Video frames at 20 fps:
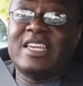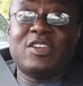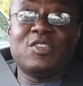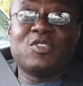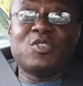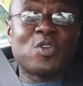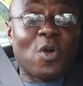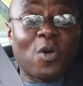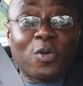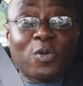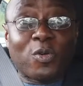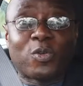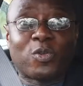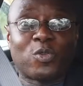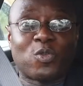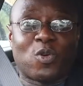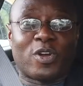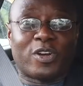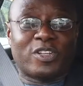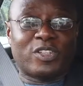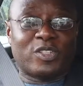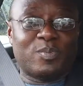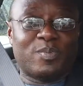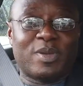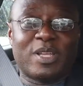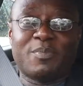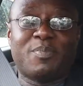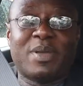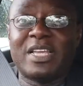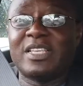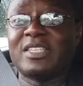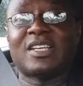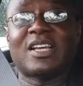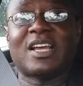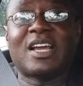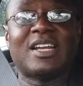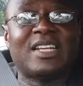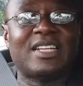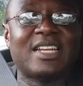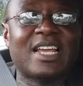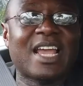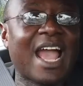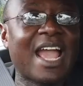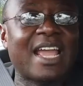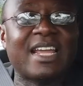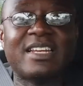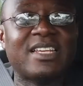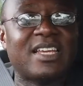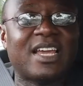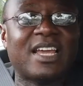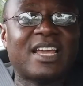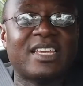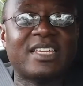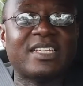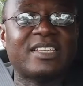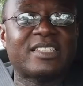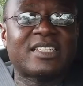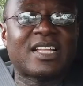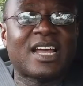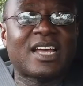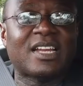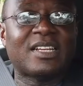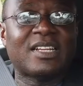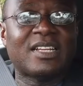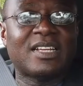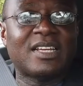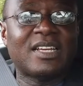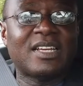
it in your own words, but basically the idea is that